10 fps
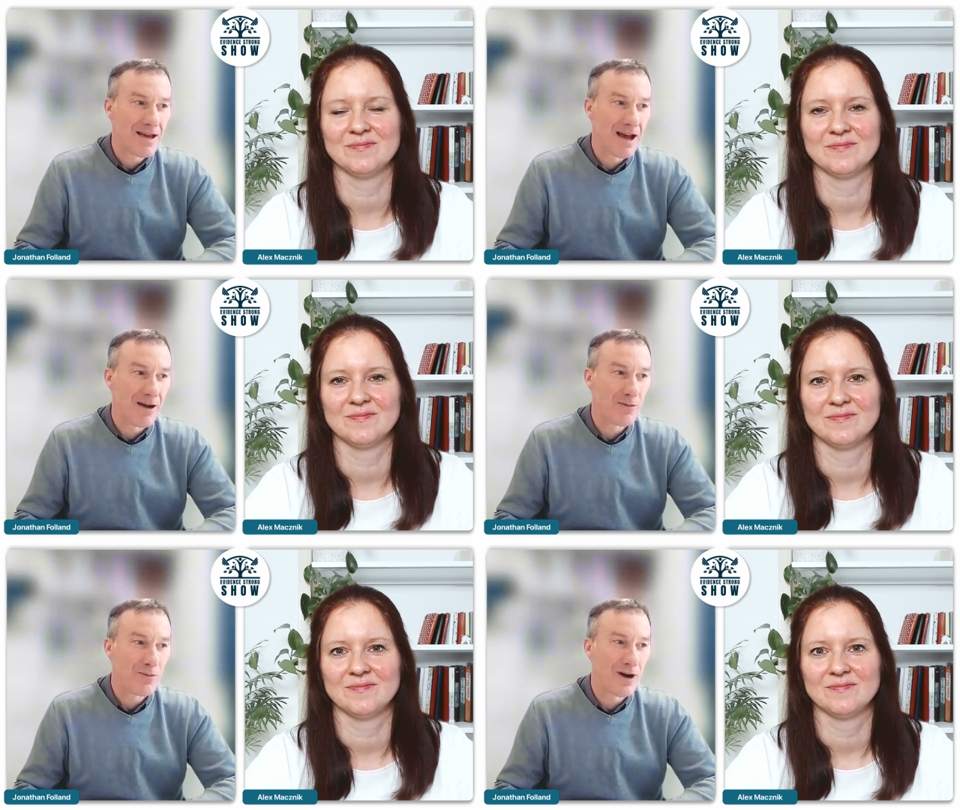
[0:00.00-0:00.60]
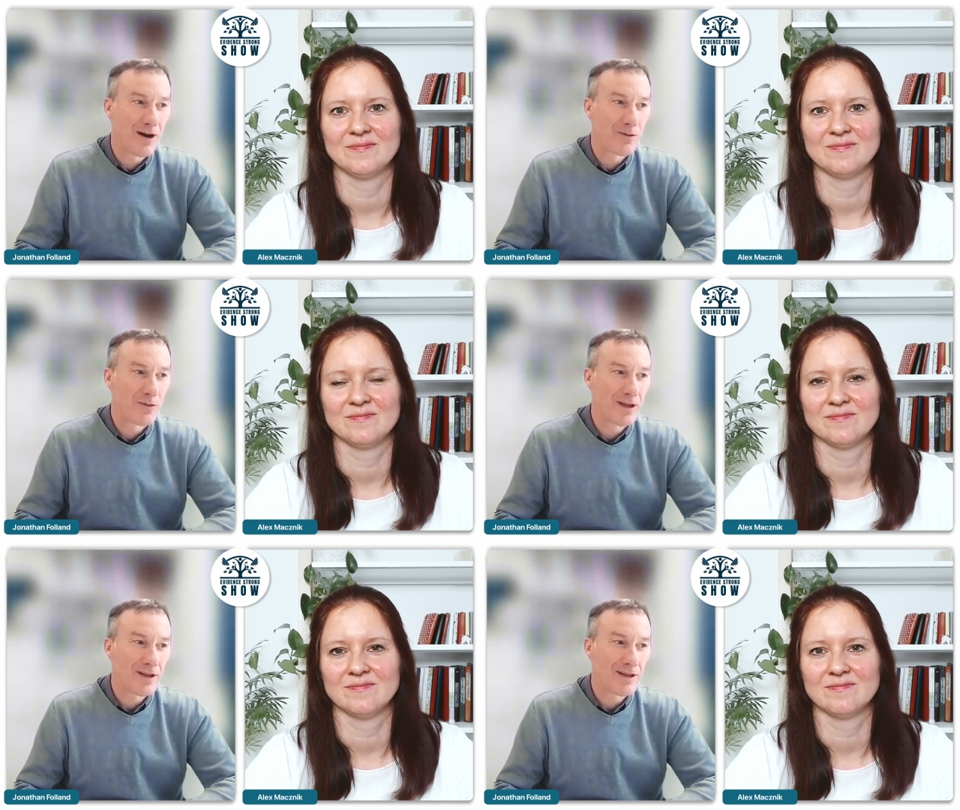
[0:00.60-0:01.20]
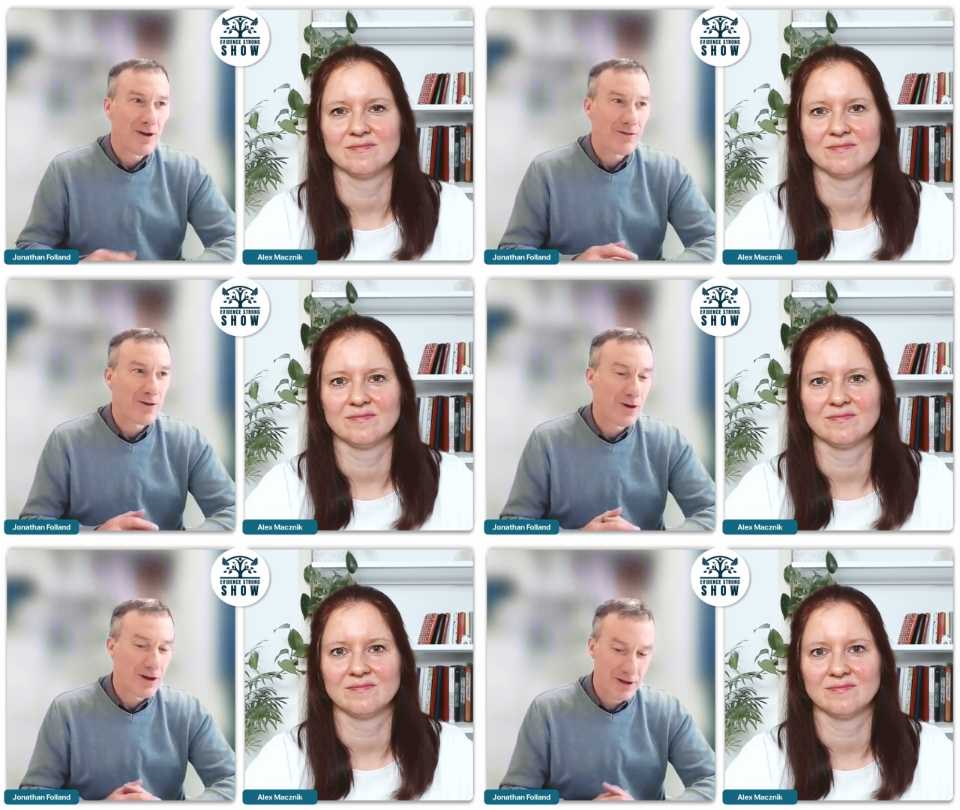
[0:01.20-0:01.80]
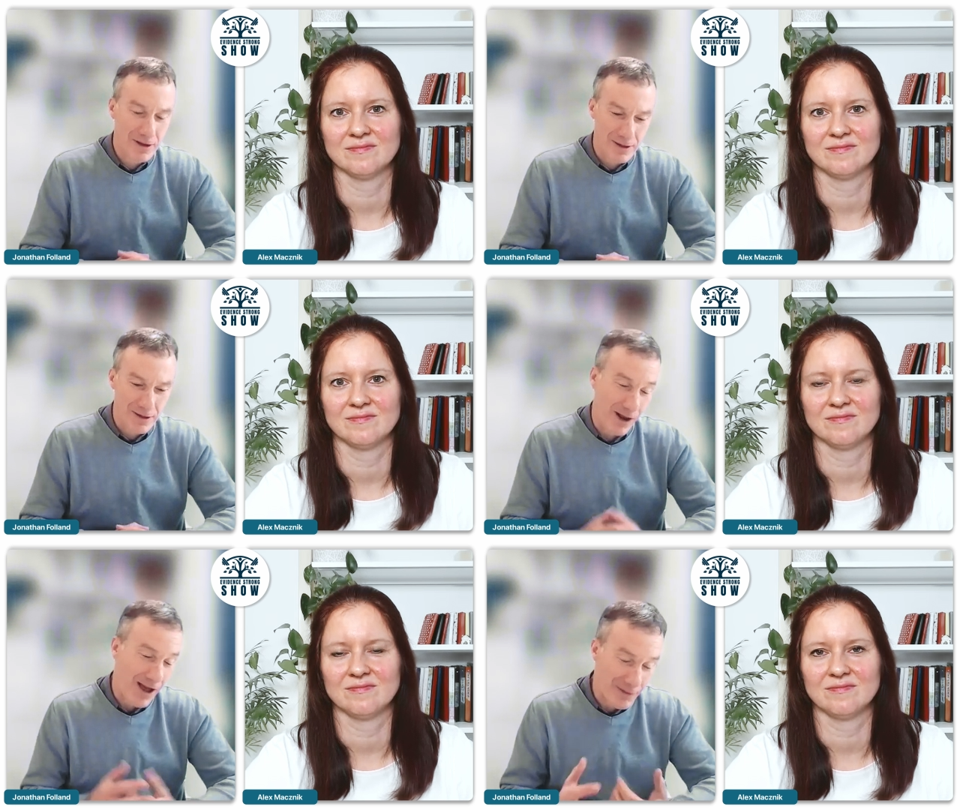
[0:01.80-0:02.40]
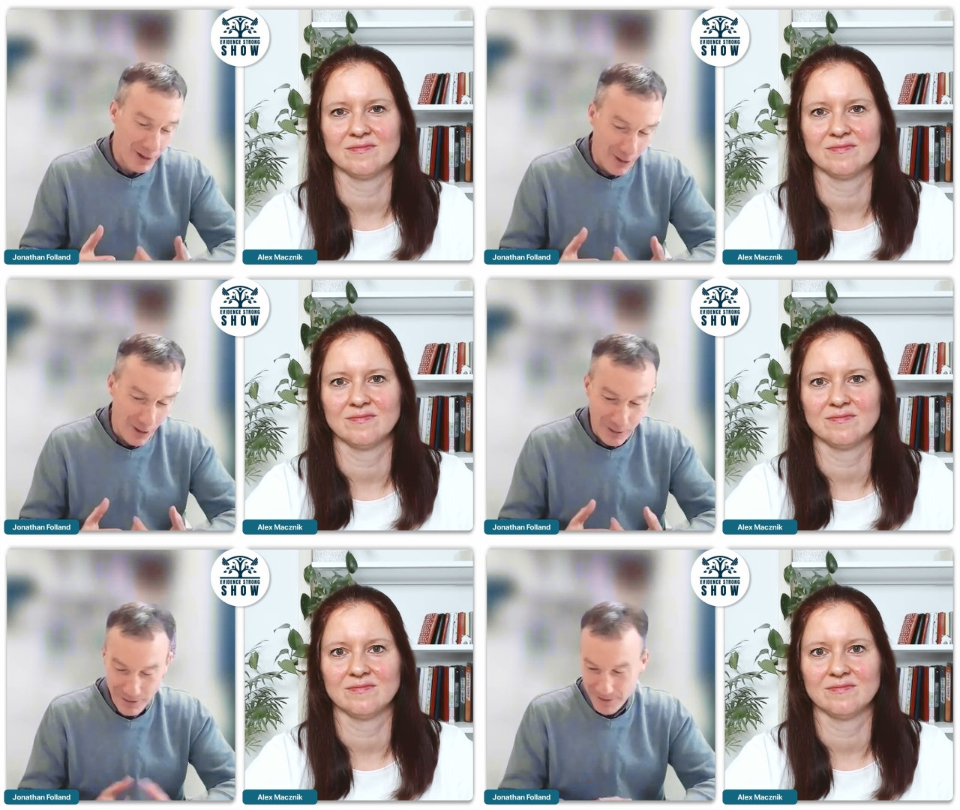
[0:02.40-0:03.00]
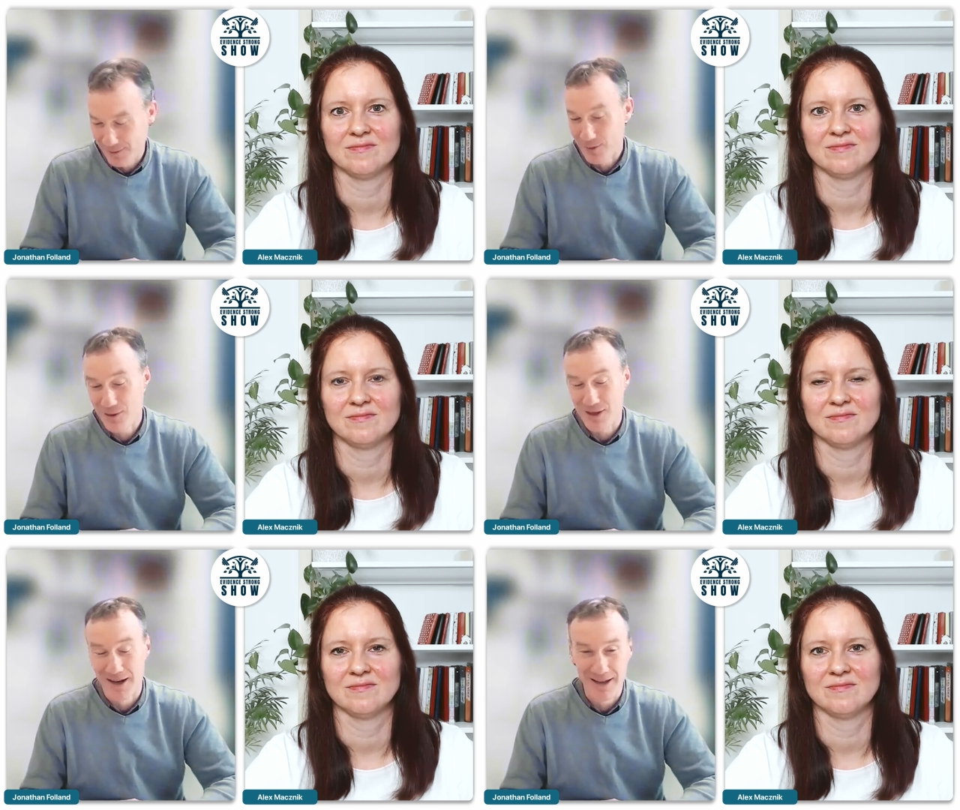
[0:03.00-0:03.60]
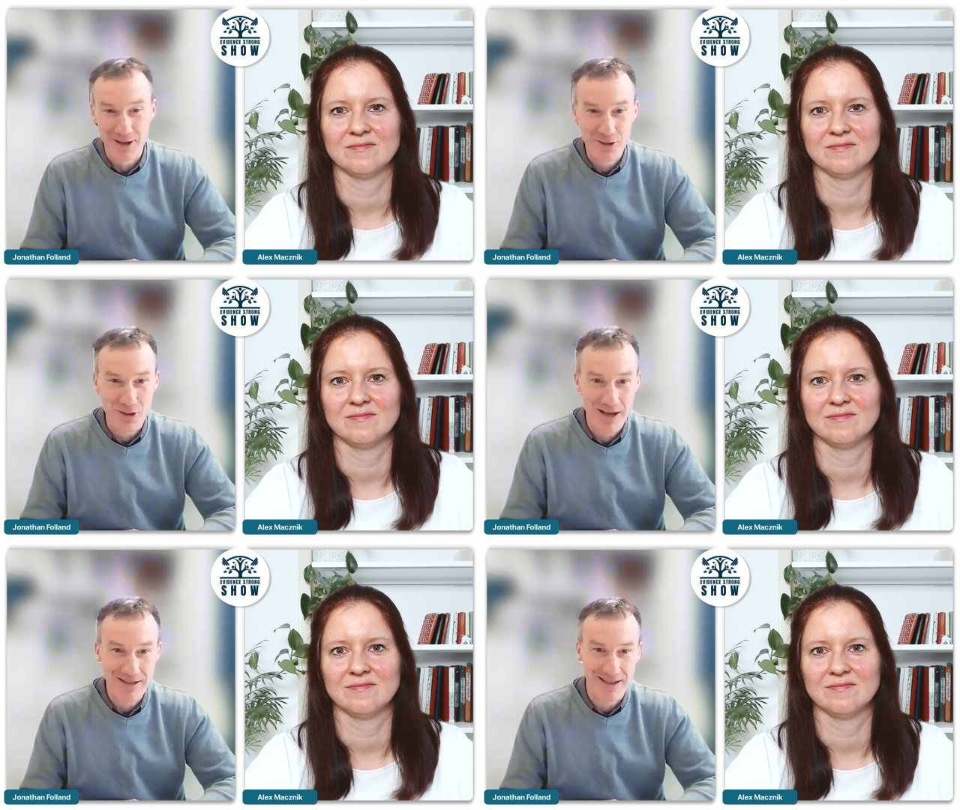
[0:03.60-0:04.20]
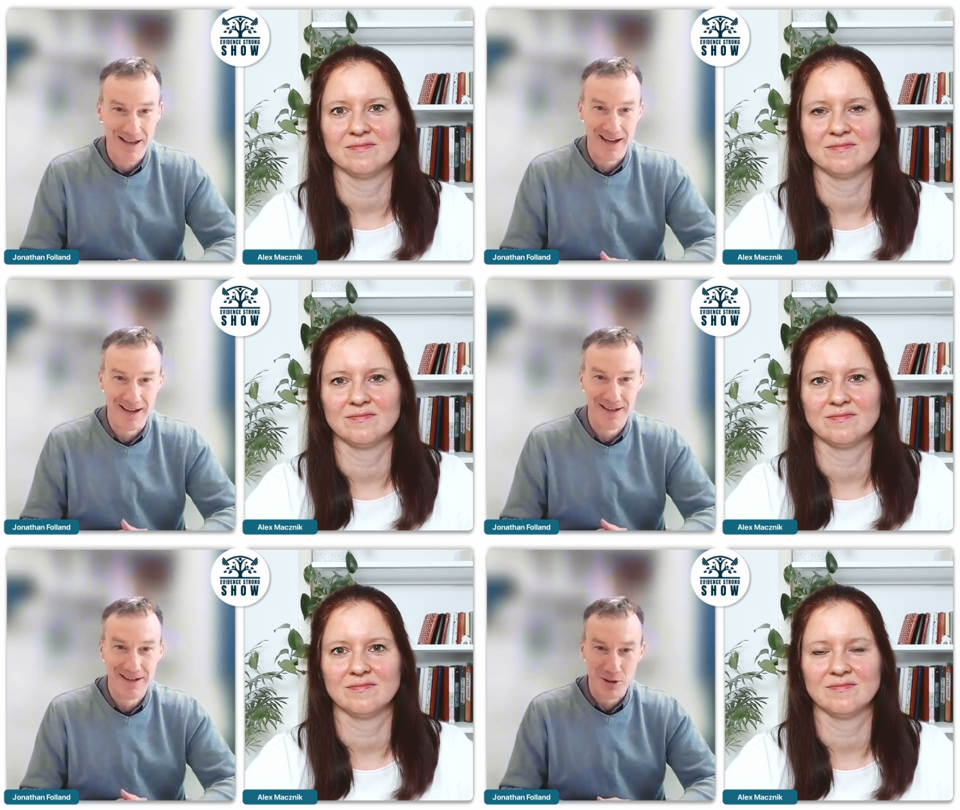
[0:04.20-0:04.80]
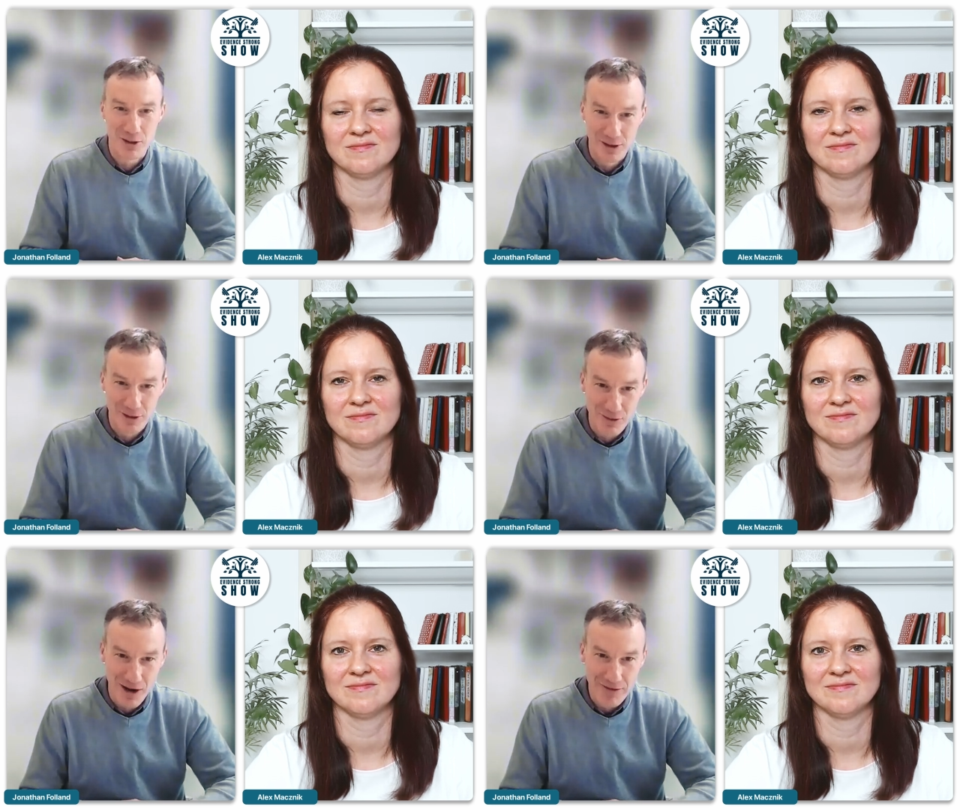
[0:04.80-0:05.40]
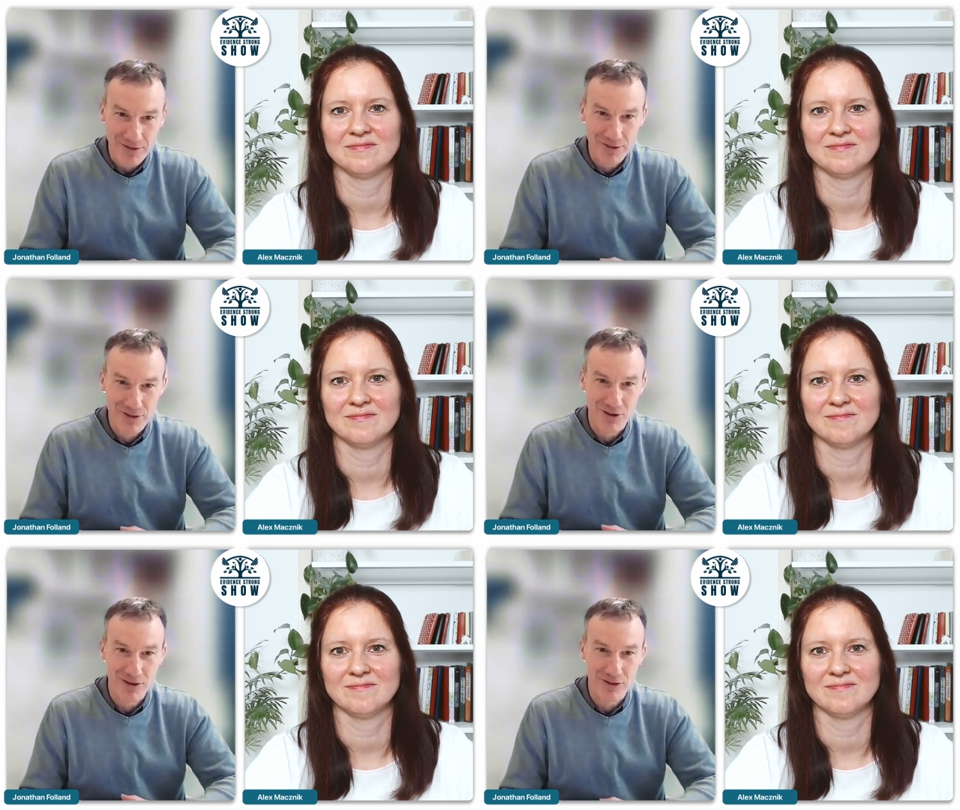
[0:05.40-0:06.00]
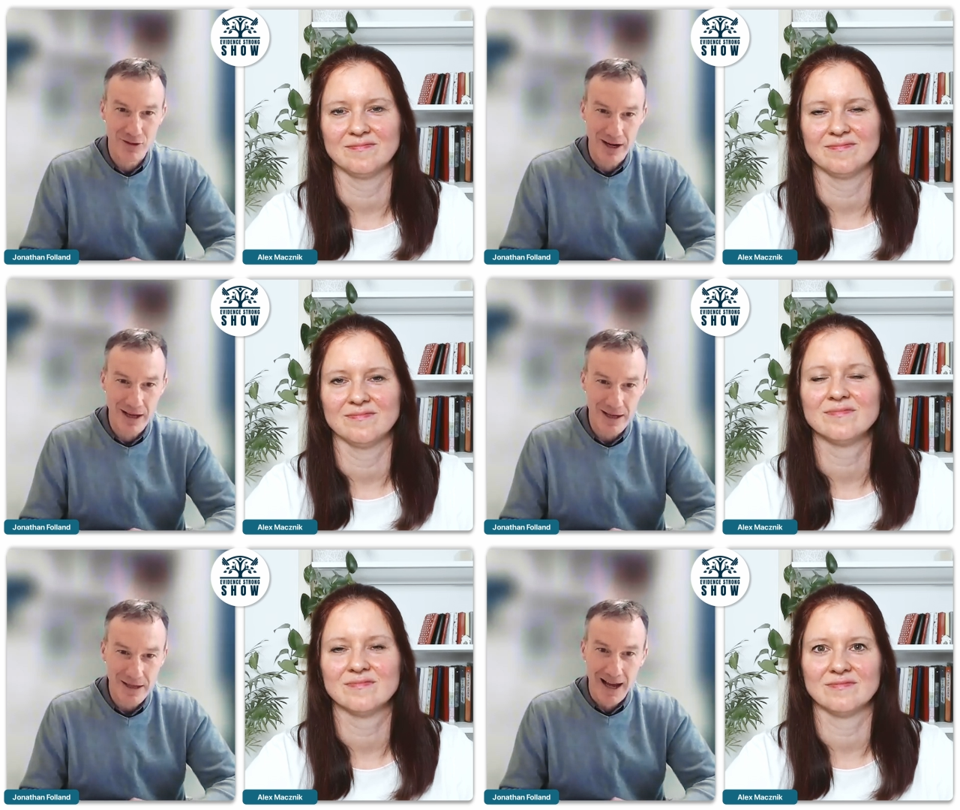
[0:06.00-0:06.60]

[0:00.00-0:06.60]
Speaker 1: Yeah, well, we, we have quite a well, I have a long long standing interest in muscular strength and strength training,